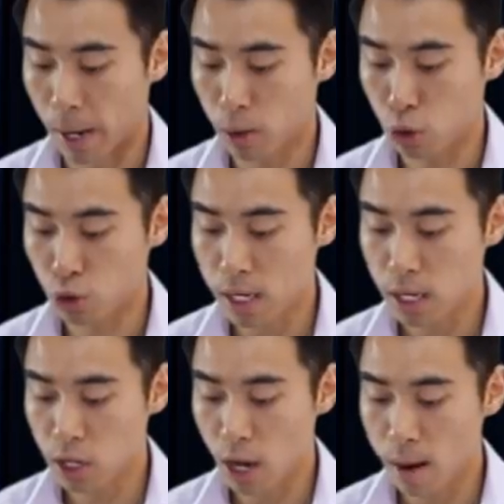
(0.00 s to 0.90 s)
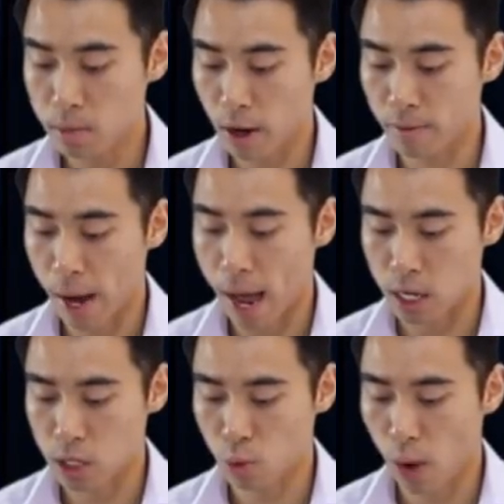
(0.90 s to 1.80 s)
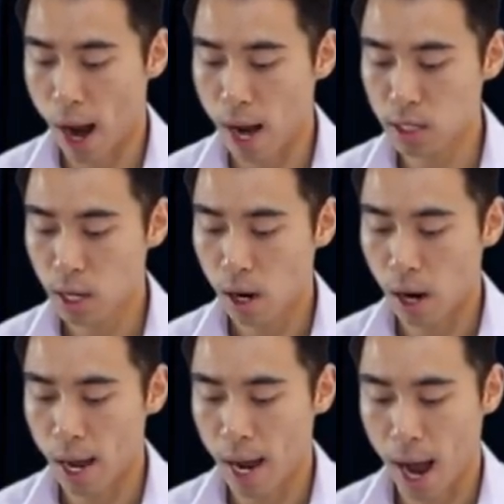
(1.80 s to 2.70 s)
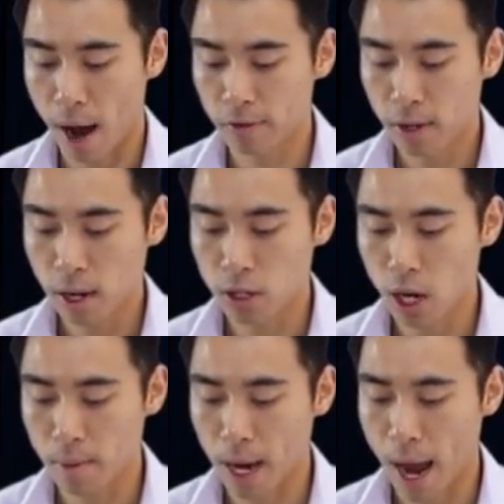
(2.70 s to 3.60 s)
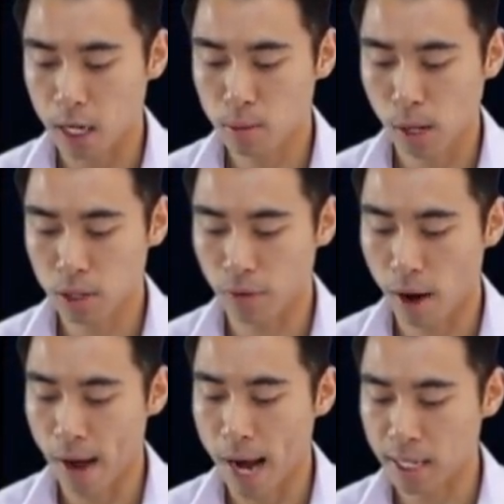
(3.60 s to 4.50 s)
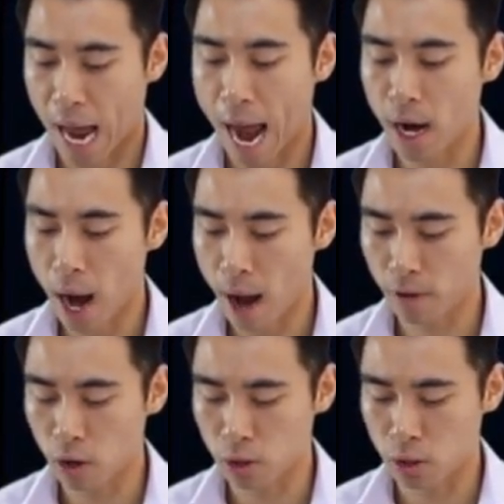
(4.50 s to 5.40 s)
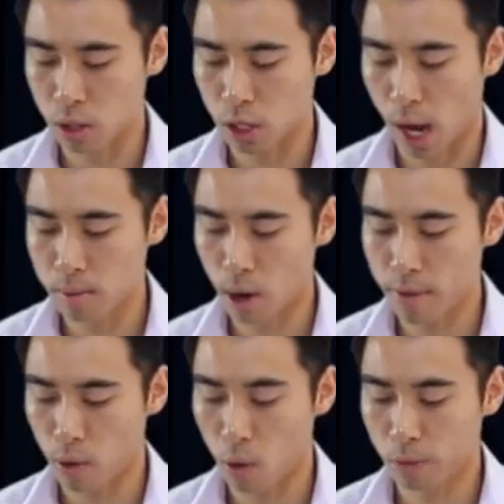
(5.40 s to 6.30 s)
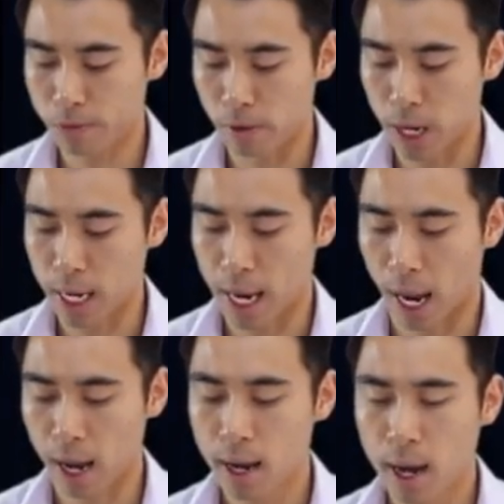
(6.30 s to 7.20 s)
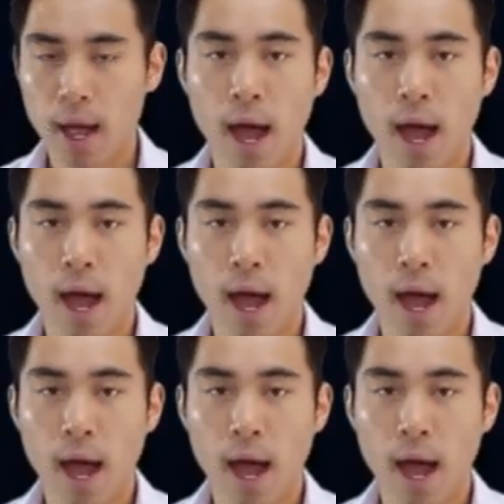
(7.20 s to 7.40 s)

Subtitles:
my quadratic term, so I have my x squared, I have a term in x plus 5x, and I have a constant term, so I have all three here.